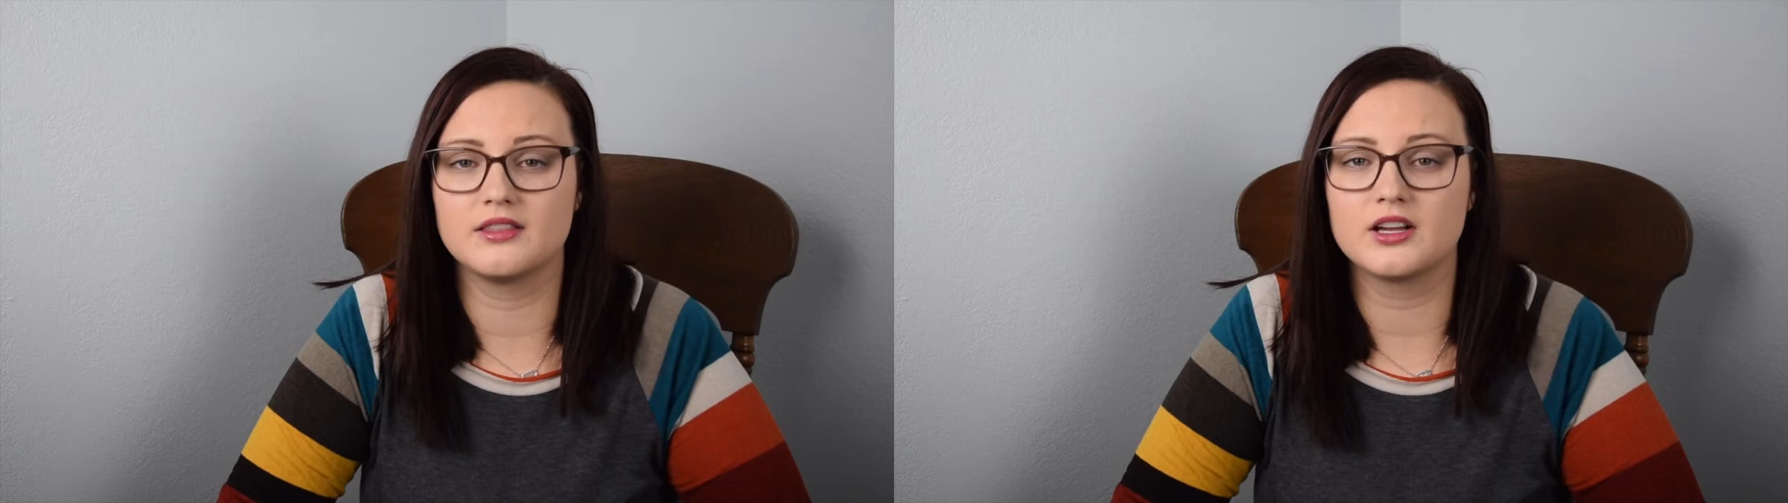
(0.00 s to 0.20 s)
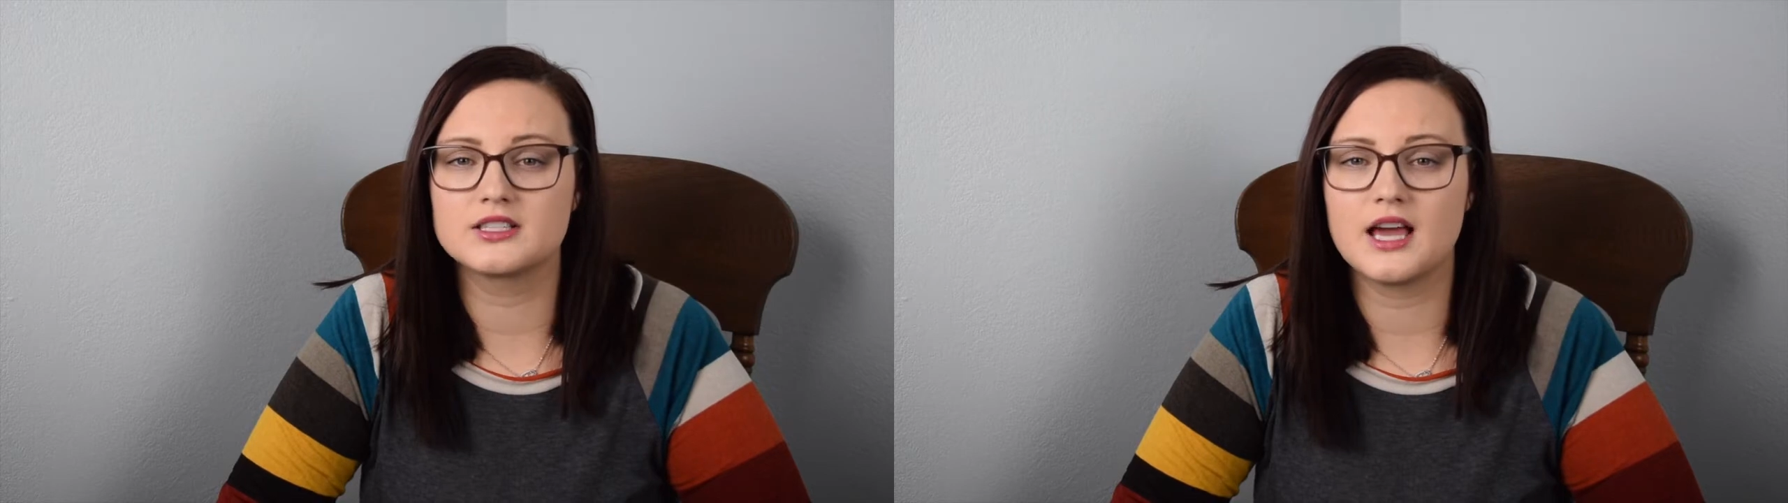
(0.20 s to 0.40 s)

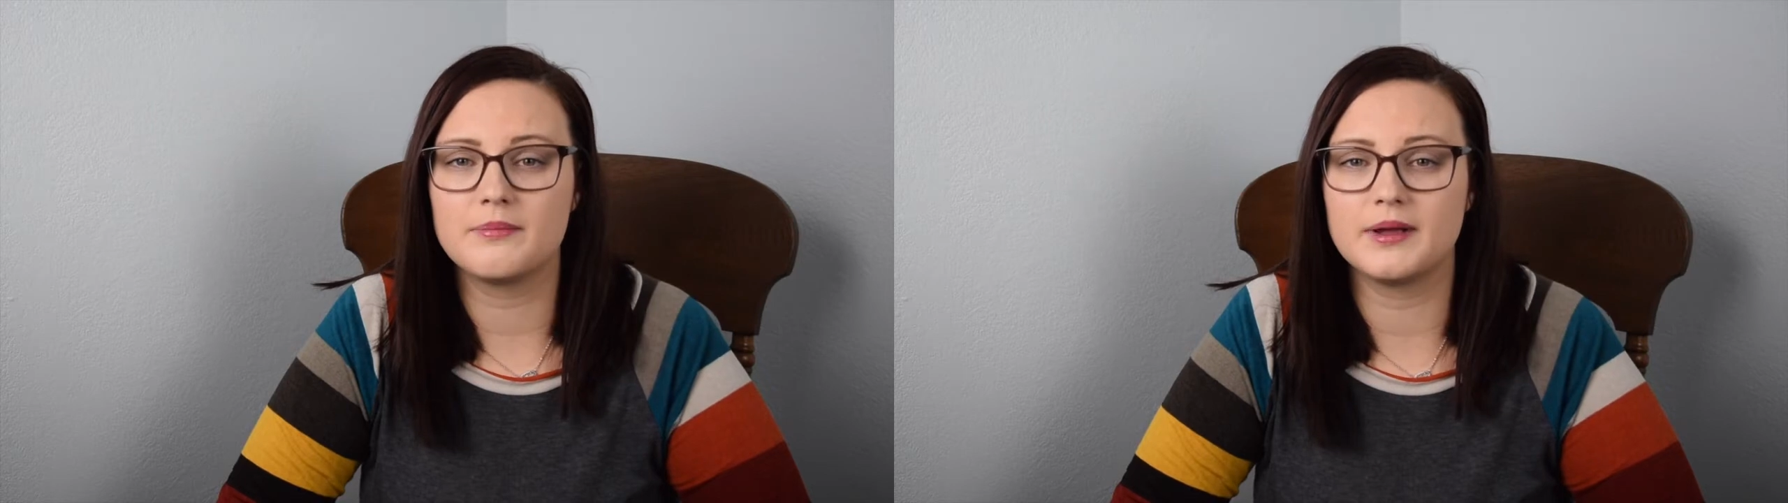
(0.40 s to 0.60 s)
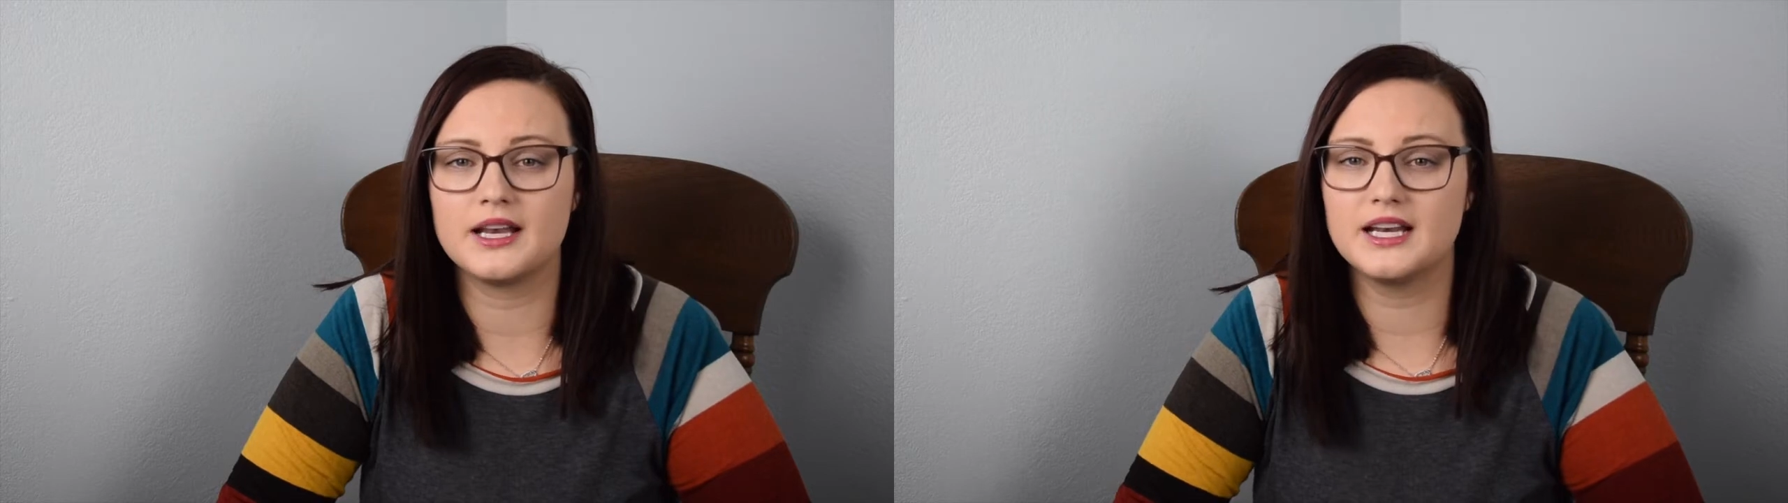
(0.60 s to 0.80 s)
looked
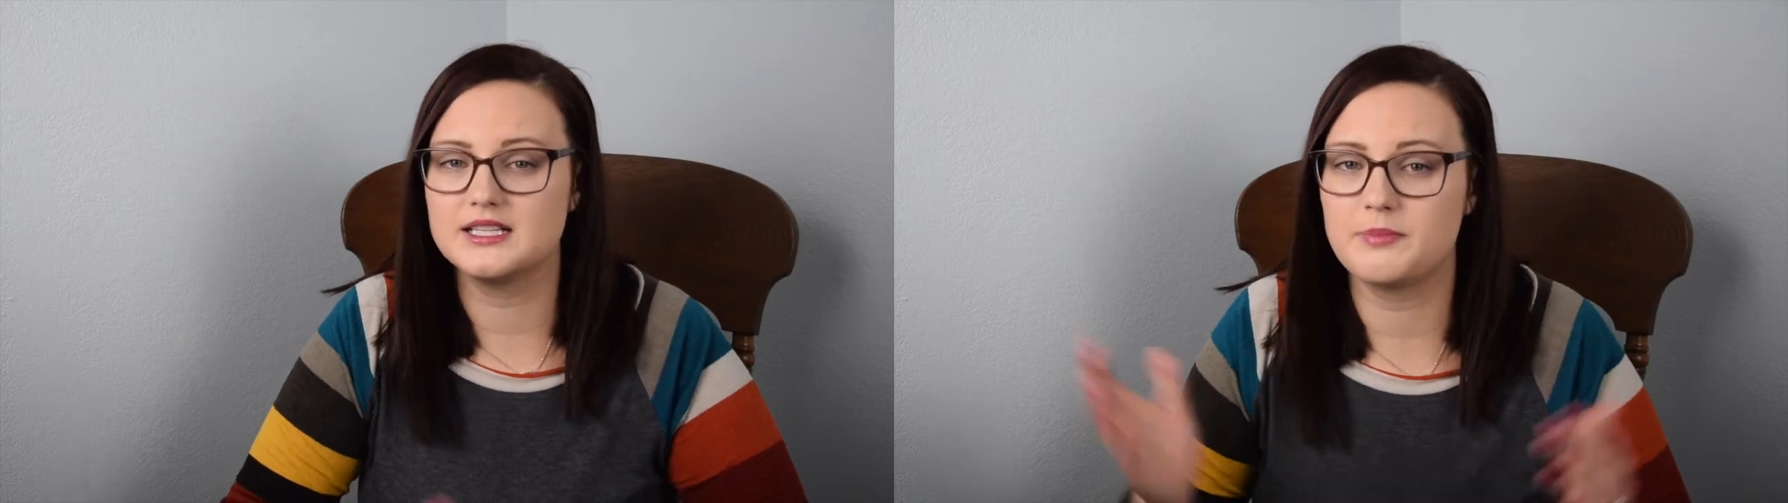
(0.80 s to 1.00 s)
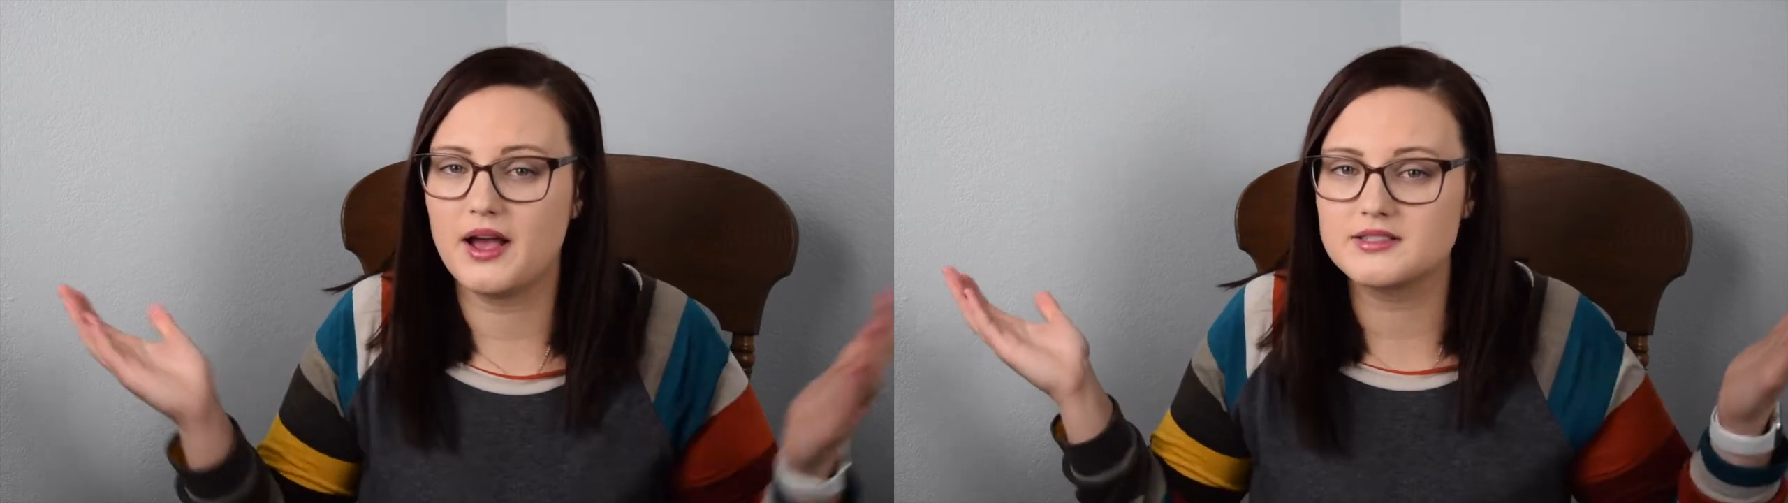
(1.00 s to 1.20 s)
up, and it
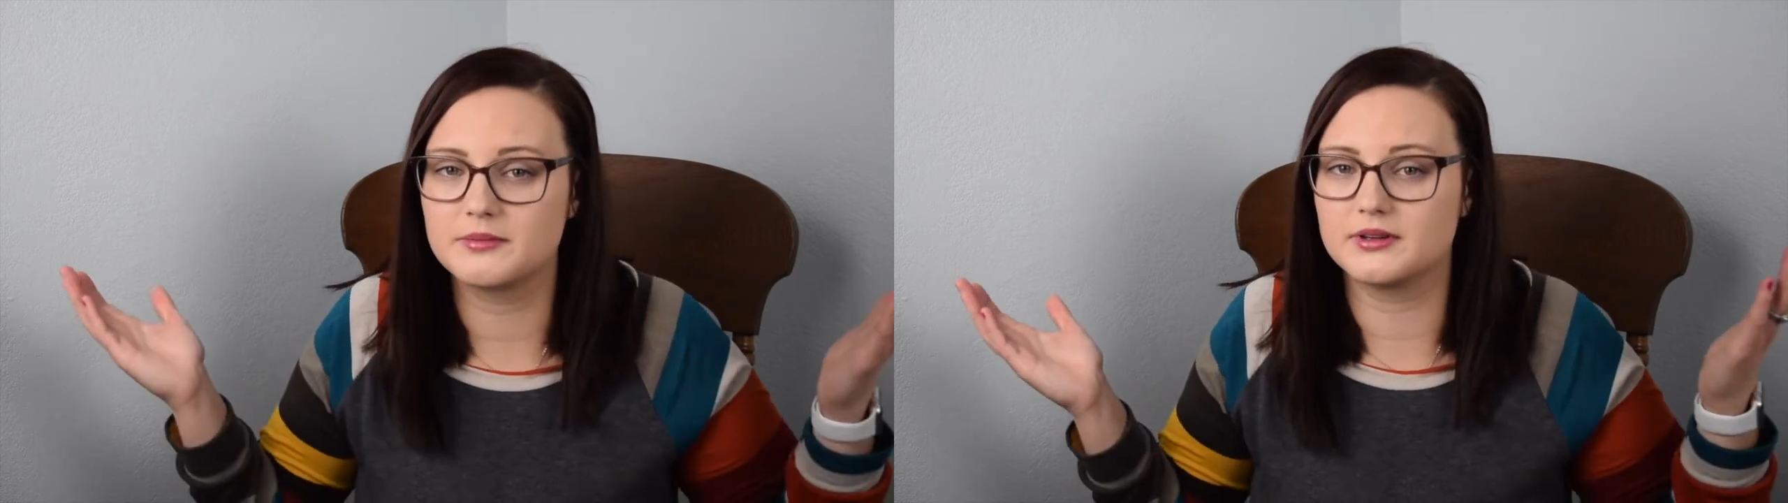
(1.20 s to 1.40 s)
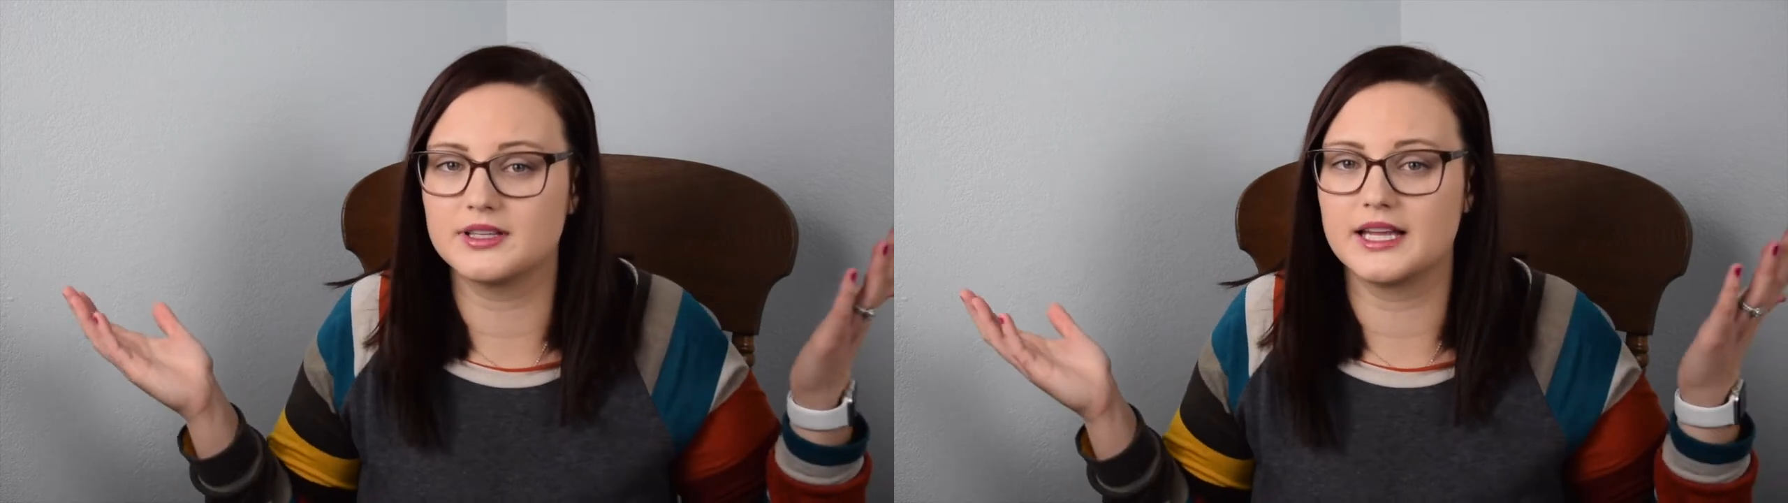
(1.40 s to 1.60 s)
is possible.